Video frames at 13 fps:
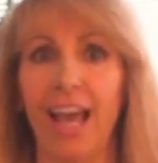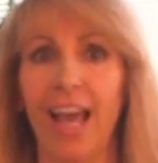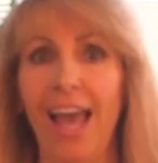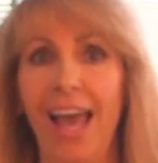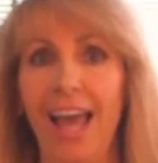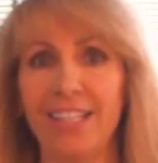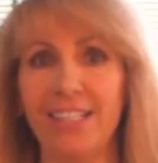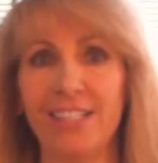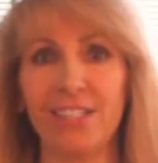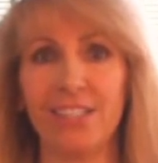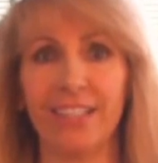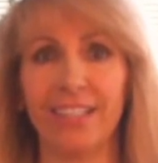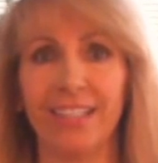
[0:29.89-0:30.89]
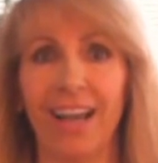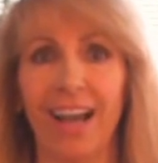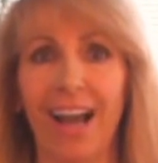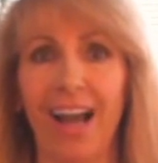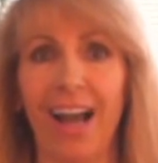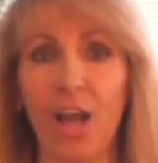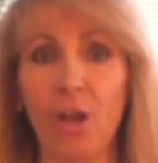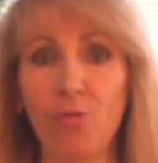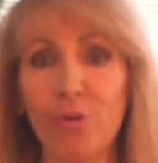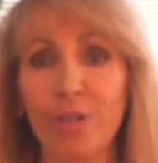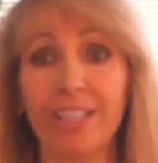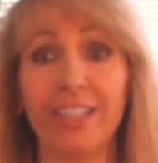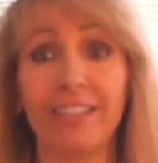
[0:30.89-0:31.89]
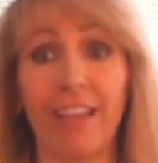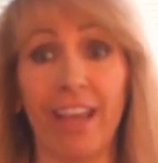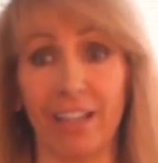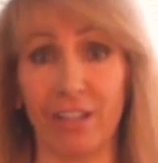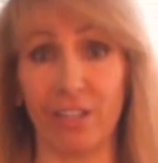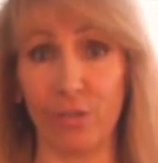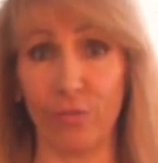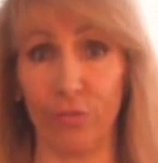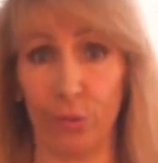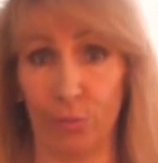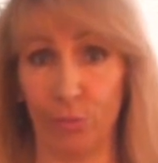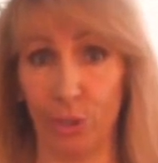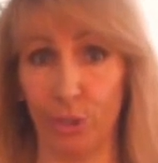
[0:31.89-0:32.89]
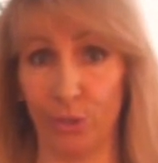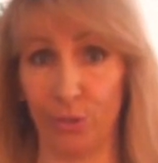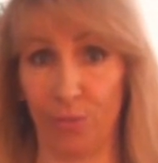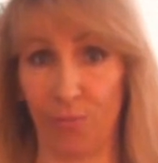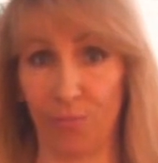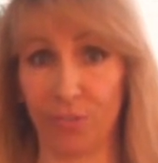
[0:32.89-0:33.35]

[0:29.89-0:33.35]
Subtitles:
and I really like this full moon.